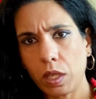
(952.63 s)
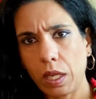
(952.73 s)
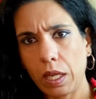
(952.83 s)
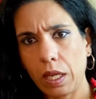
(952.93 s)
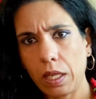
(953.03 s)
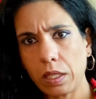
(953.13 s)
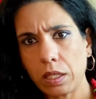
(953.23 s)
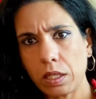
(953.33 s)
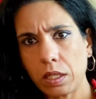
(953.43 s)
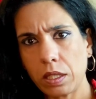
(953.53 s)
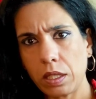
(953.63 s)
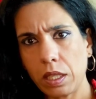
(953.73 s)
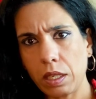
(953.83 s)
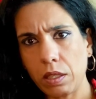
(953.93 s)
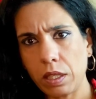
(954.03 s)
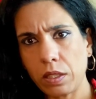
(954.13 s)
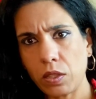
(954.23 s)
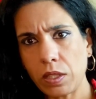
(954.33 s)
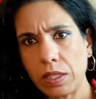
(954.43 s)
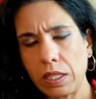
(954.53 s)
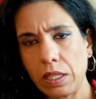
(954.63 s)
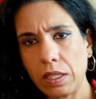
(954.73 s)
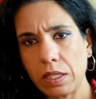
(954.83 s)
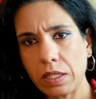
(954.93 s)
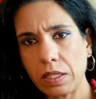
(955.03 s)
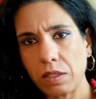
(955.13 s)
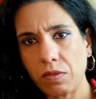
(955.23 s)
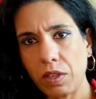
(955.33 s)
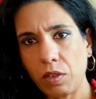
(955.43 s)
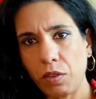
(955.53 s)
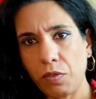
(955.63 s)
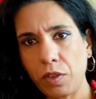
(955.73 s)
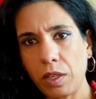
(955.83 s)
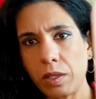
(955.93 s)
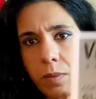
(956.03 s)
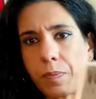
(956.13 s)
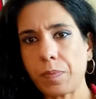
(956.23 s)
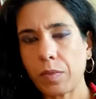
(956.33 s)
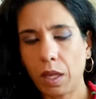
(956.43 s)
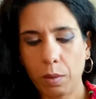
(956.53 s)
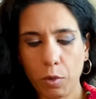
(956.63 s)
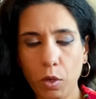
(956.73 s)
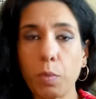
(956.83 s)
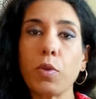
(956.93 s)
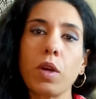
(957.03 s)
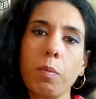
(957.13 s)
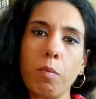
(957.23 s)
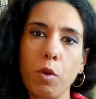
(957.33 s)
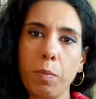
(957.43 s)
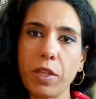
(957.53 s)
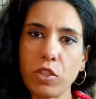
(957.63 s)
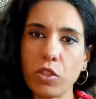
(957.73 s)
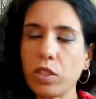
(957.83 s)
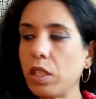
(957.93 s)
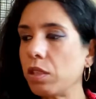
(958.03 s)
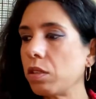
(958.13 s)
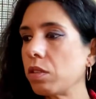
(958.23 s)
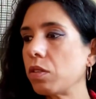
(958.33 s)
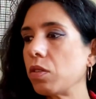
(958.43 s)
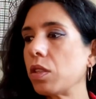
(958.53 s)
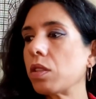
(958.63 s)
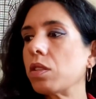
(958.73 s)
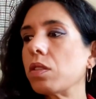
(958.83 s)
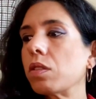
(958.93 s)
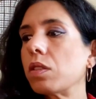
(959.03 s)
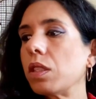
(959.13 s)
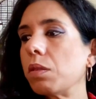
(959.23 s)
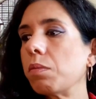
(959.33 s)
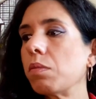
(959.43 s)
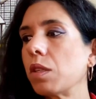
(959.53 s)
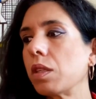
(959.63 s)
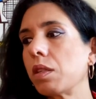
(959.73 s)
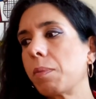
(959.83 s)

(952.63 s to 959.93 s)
And yeah, as you can see, this is very fitted. I'm going to put up more pictures here so you can see them a little